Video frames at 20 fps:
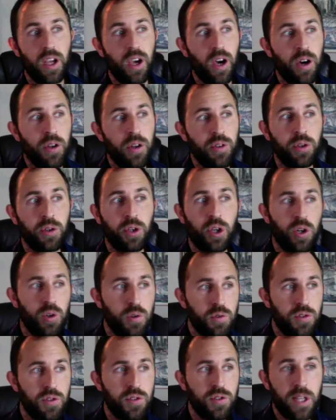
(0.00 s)
other
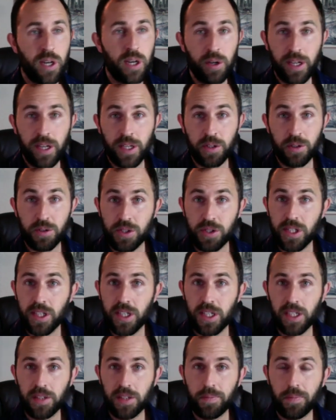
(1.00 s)
coaches that are in your
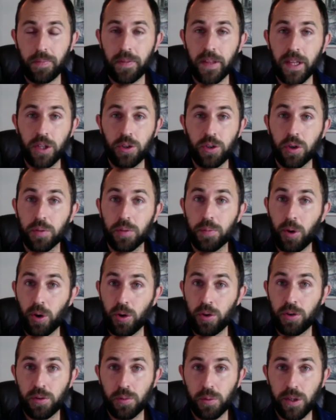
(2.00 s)
city that you could
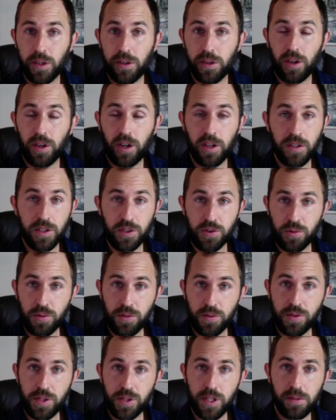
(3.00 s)
partner with on this sort
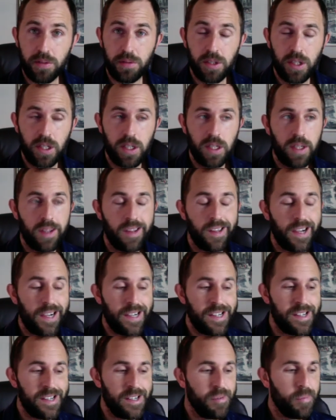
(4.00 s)
of stuff.
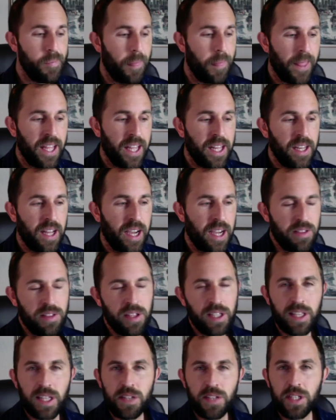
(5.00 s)
Um, and I
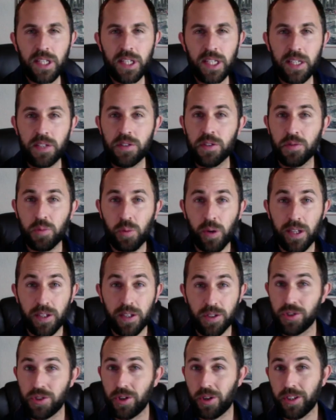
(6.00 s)
think that's the easiest way to
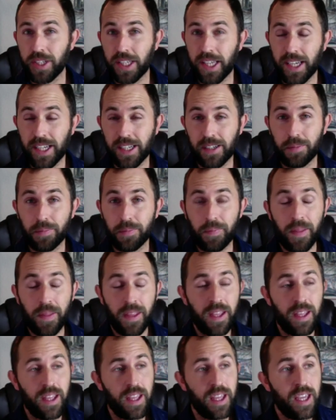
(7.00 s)
start a camp
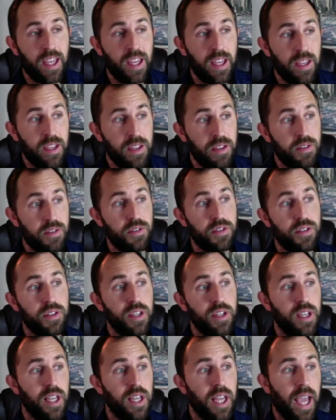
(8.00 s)
is
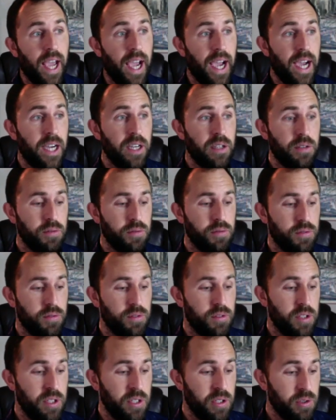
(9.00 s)
have
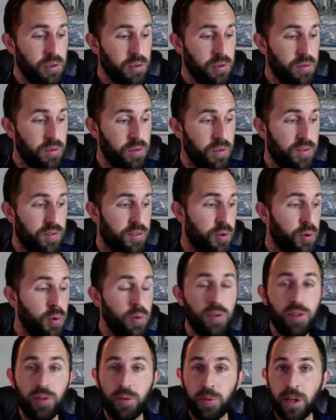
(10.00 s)
you know two
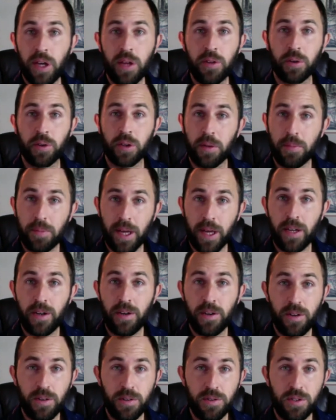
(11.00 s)
or three other
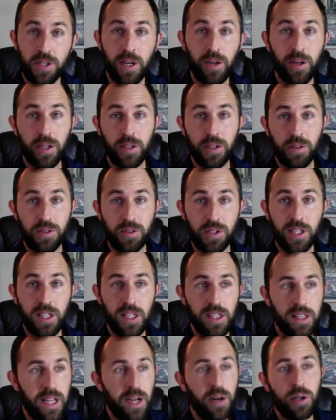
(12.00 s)
competitors that are in your city.
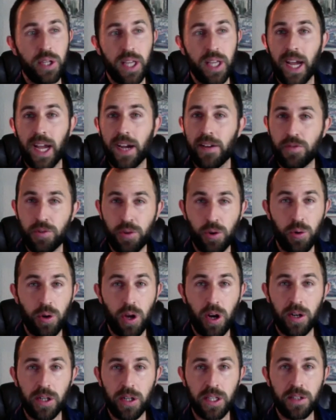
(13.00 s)
They already have their own
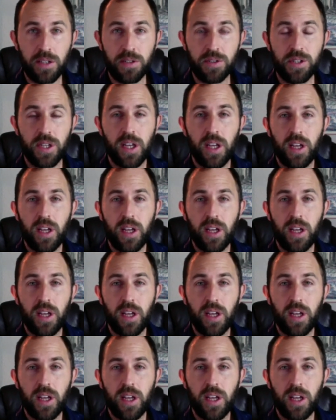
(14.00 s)
audience,